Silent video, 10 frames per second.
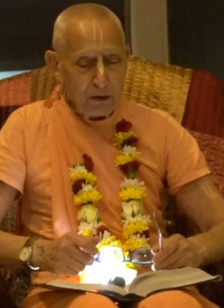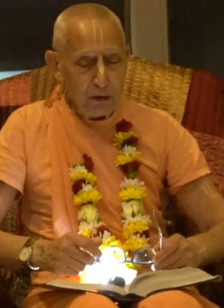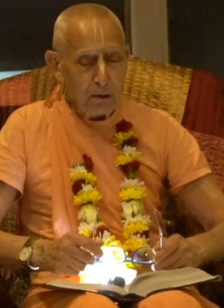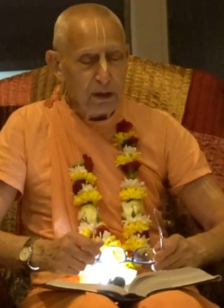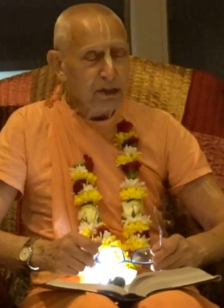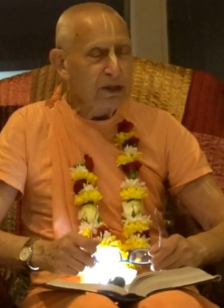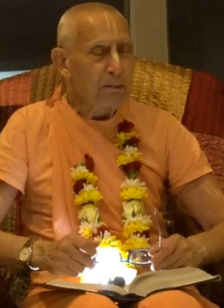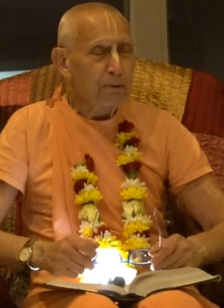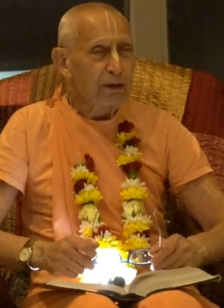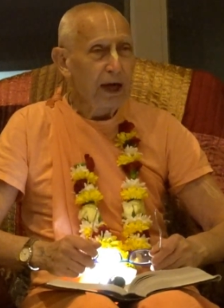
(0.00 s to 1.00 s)
Gaudiya
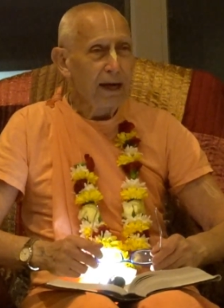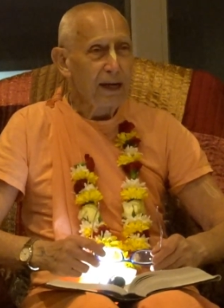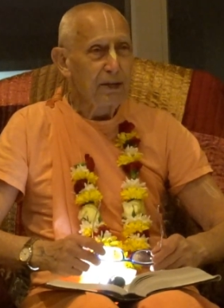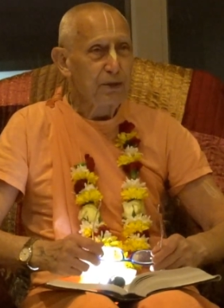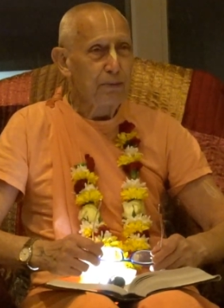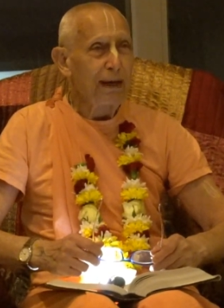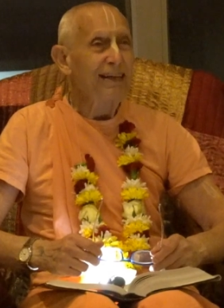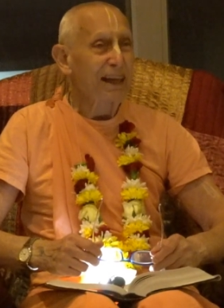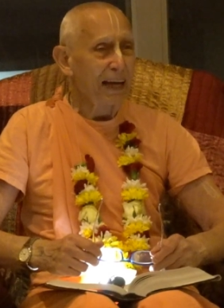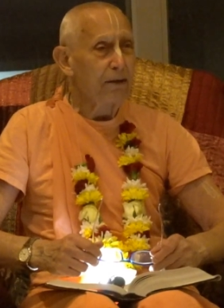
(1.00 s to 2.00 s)
Sampradaya is to
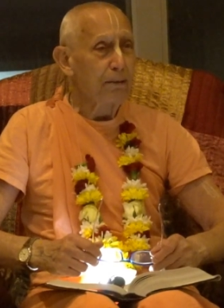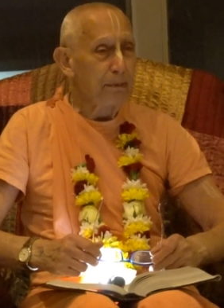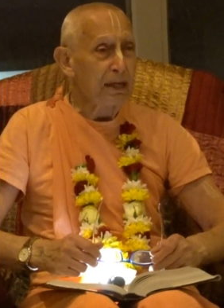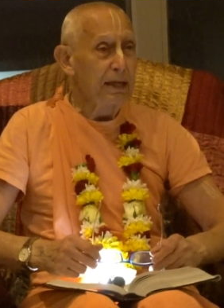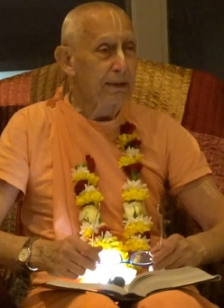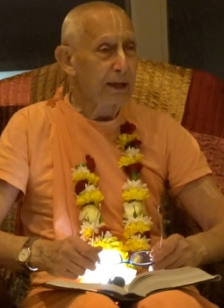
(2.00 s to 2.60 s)
maintain the meaning